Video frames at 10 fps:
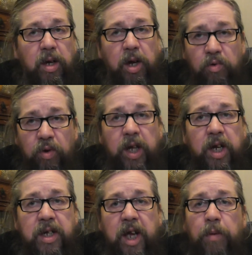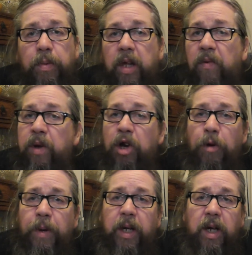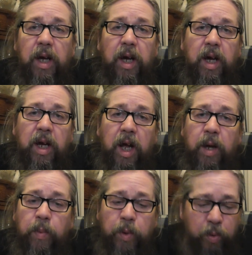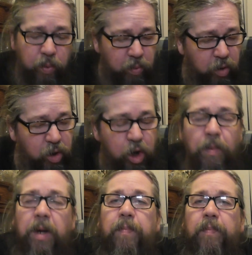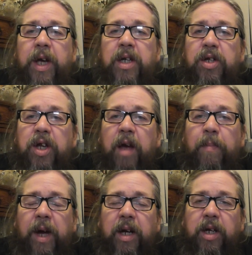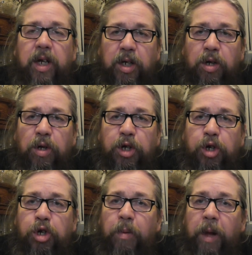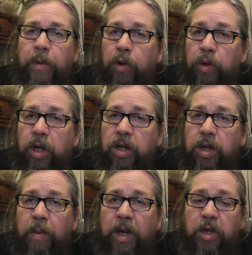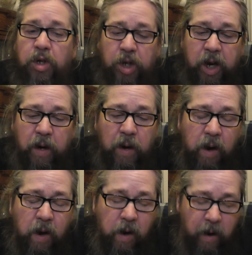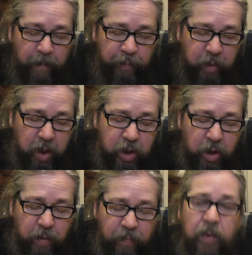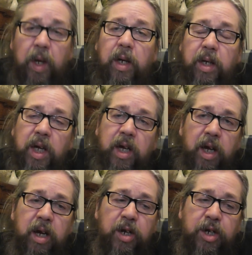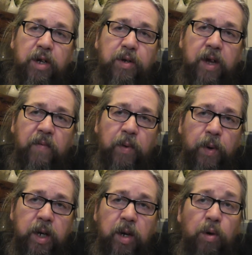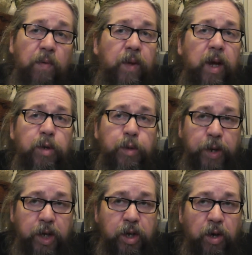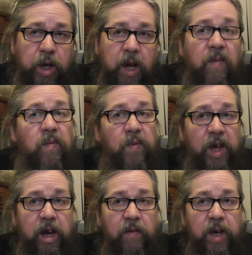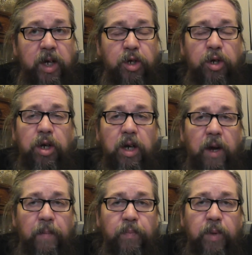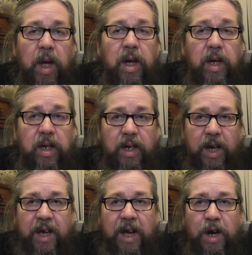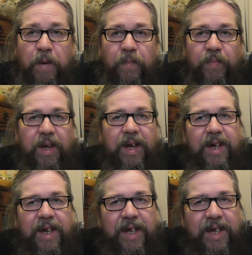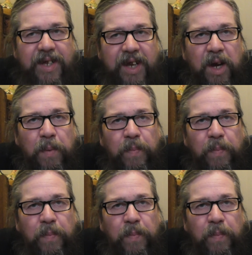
it really does help. Leave a wee comment and I will do my best to get back to you as long as YouTube let me know that there's a message there. So, take care of yourselves, everyone. Hopefully I will speak to you all again very, very soon. Take care. See ya.